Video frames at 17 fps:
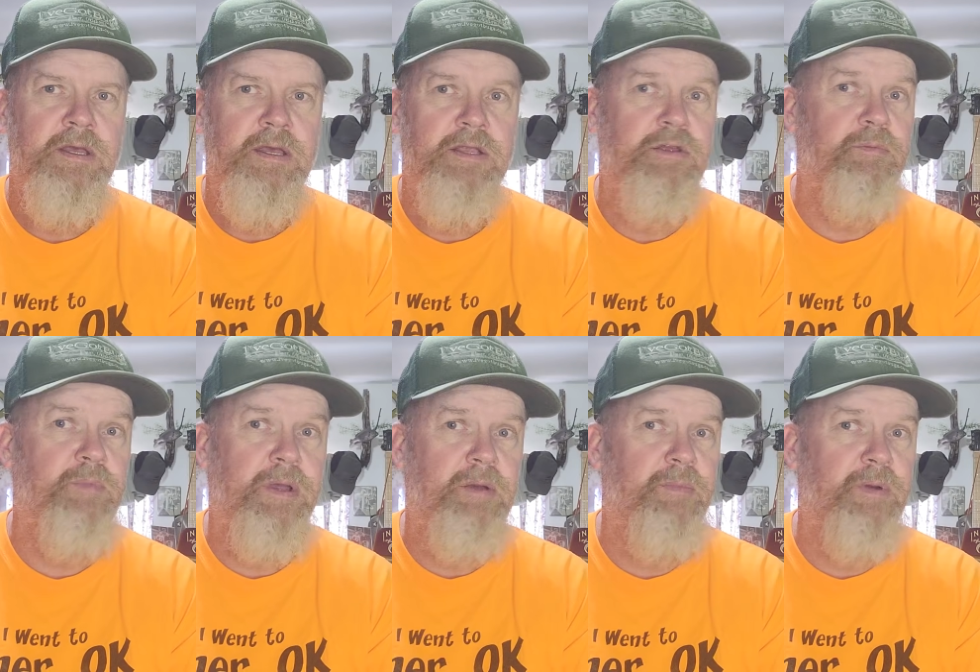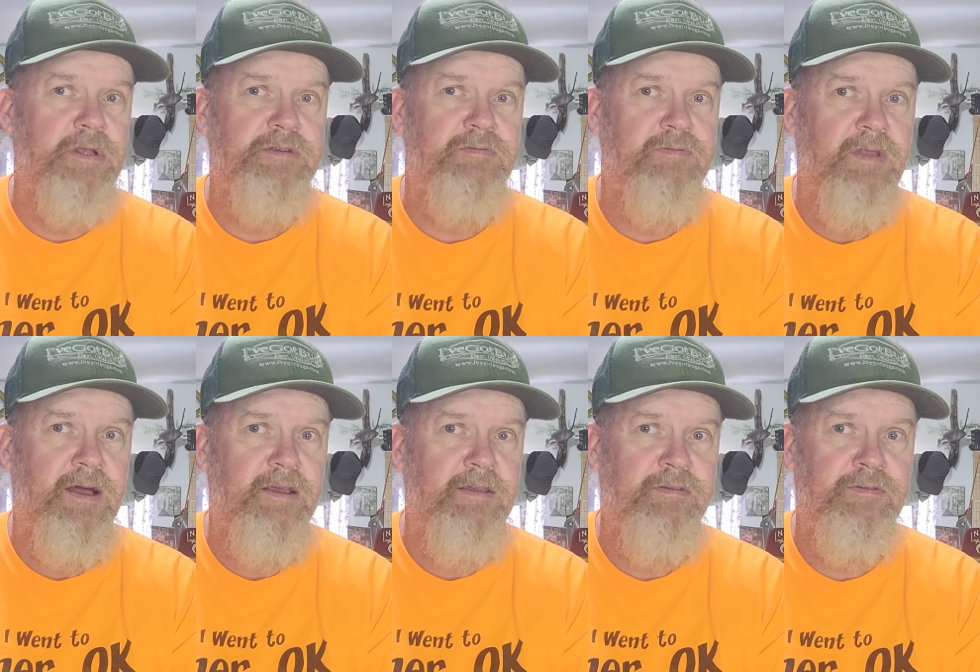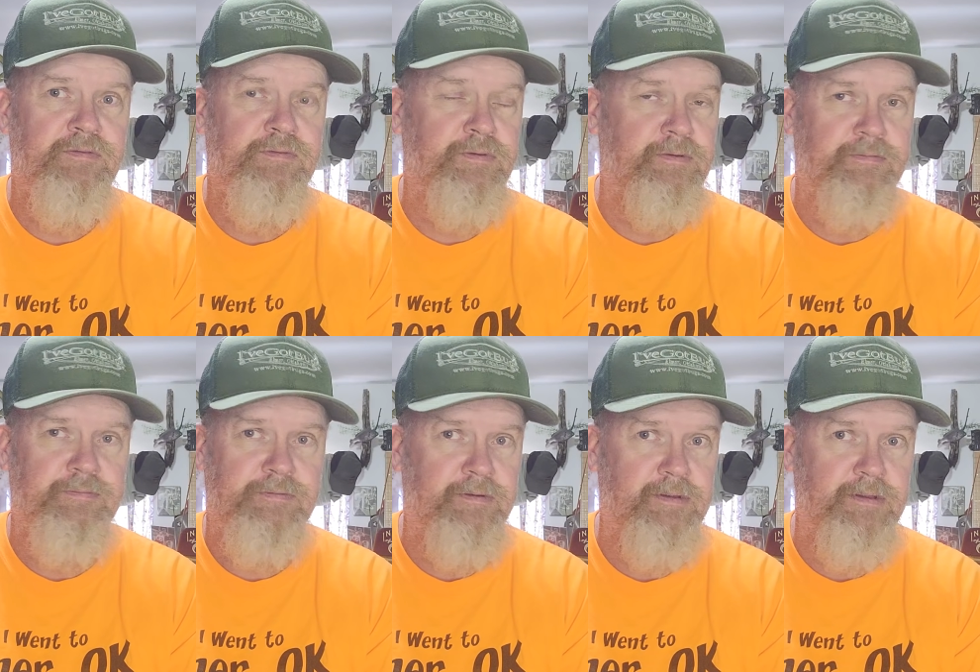and you can make a bunch of flies
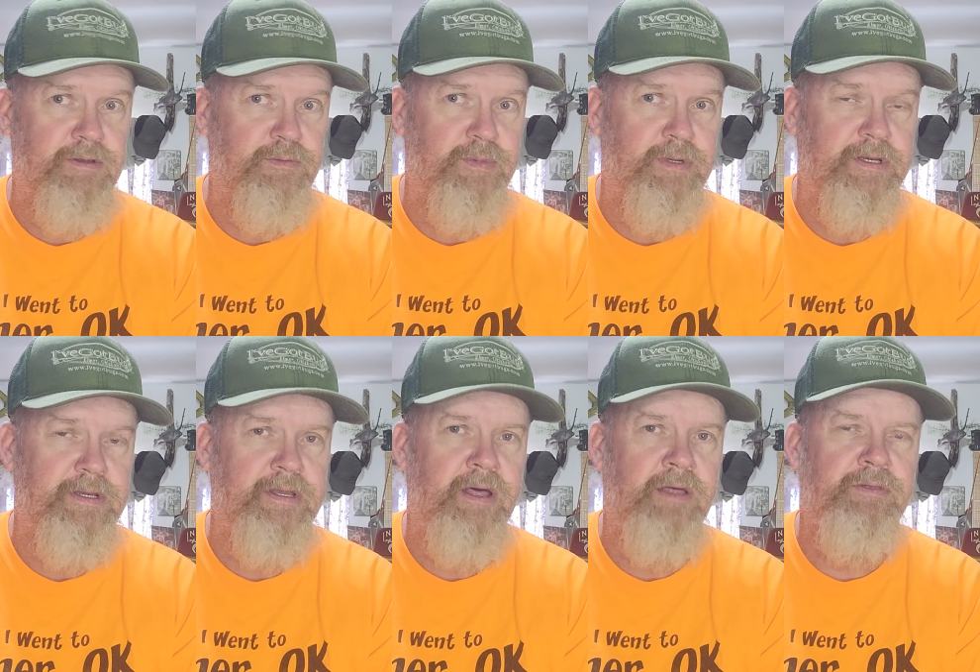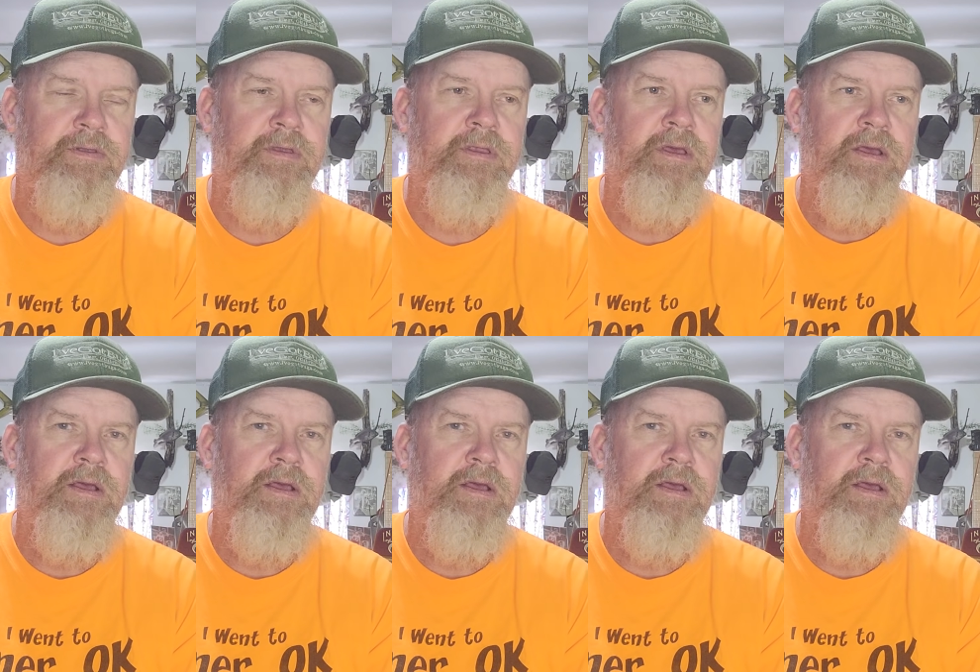for a little bit of nothing.